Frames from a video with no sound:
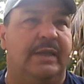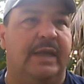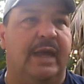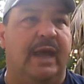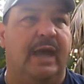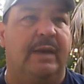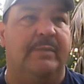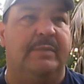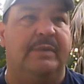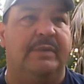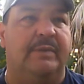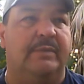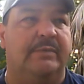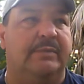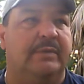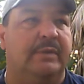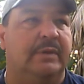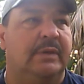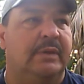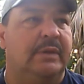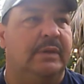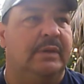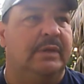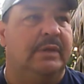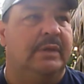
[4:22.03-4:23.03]
common, and
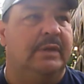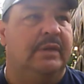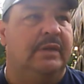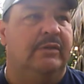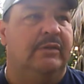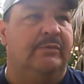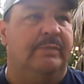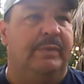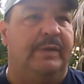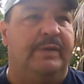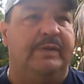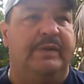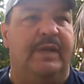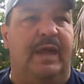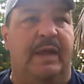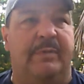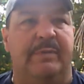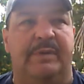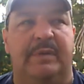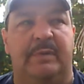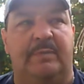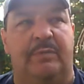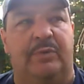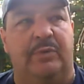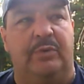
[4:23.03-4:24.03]
spend time
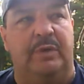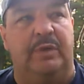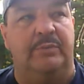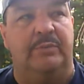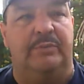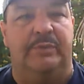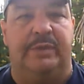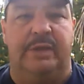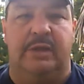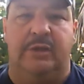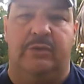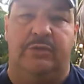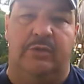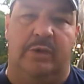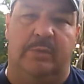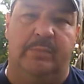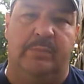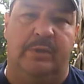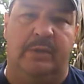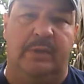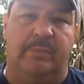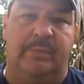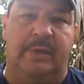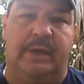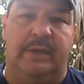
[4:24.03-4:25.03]
in the port, and we could
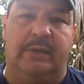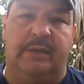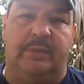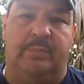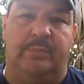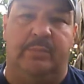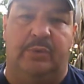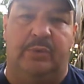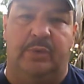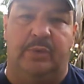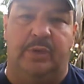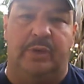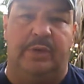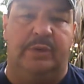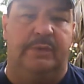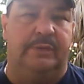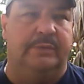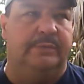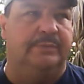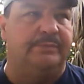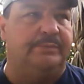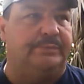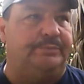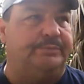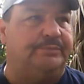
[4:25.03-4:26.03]
grumble about the port
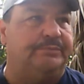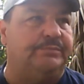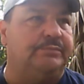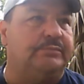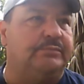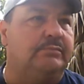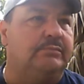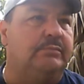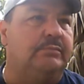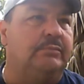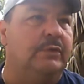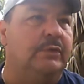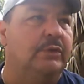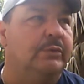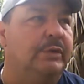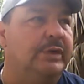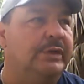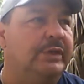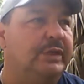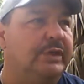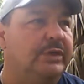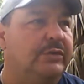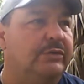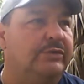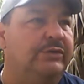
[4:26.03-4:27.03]
and
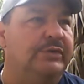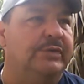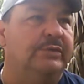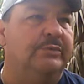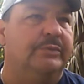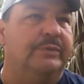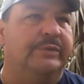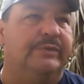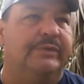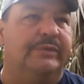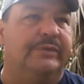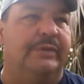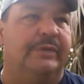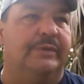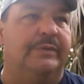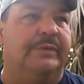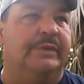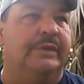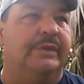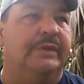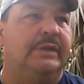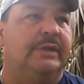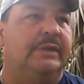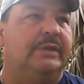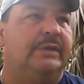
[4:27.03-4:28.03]
what the union was
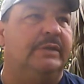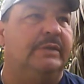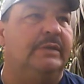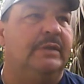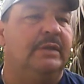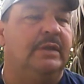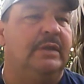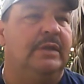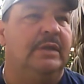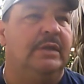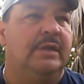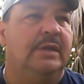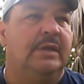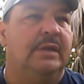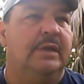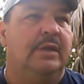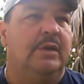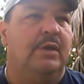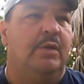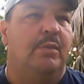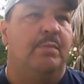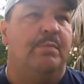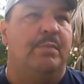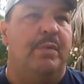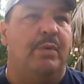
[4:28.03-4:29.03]
doing,
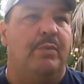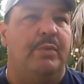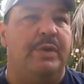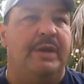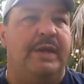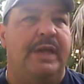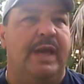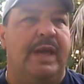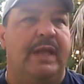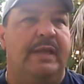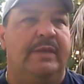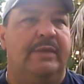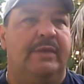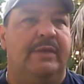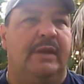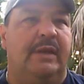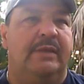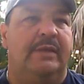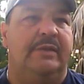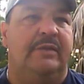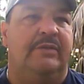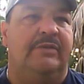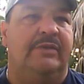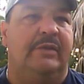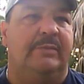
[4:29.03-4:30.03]
but we got
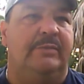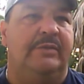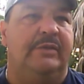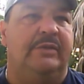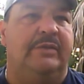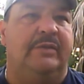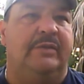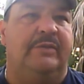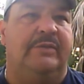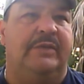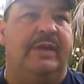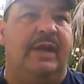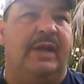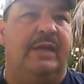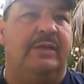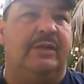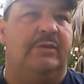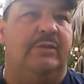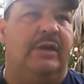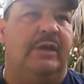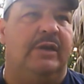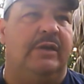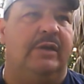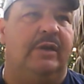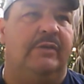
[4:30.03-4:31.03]
on the subject of God
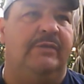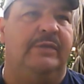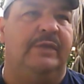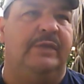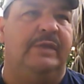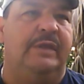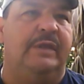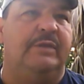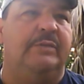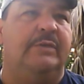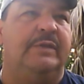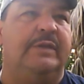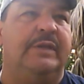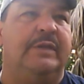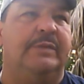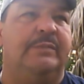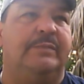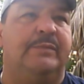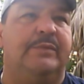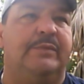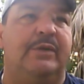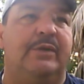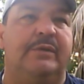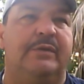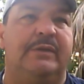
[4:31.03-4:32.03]
quite often, and it would
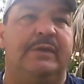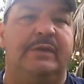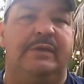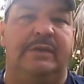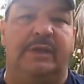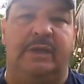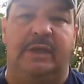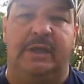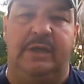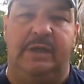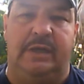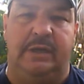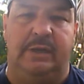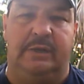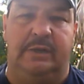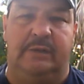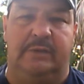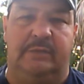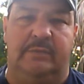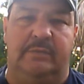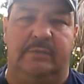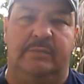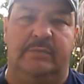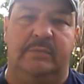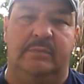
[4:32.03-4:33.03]
turn into heated
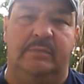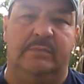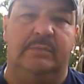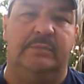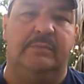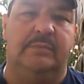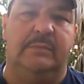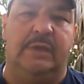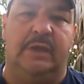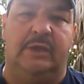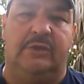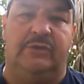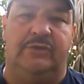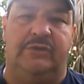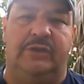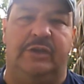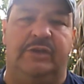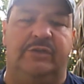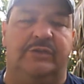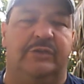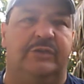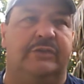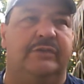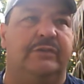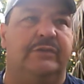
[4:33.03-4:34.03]

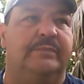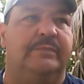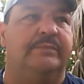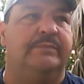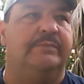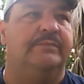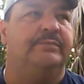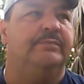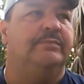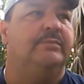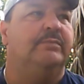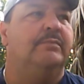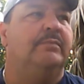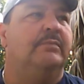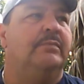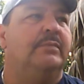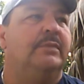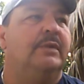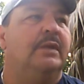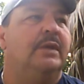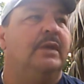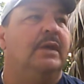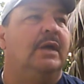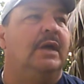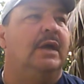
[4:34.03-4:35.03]
exchanges.
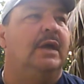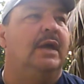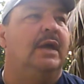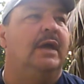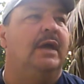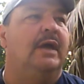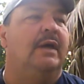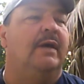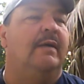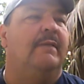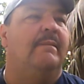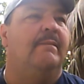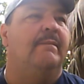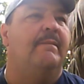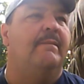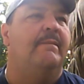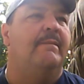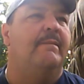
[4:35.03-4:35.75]
And